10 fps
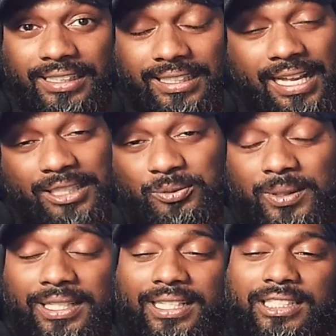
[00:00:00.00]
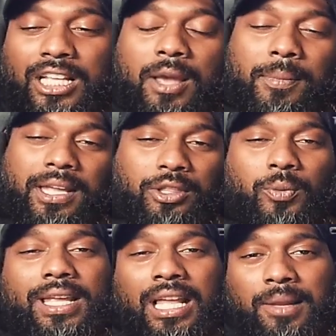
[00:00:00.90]
That's what it is. But either
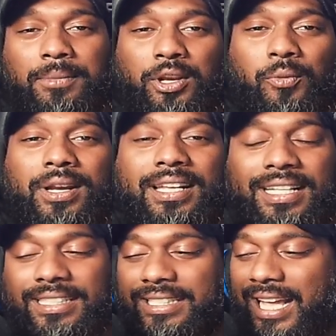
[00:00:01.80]
way, y'all let me know what it is.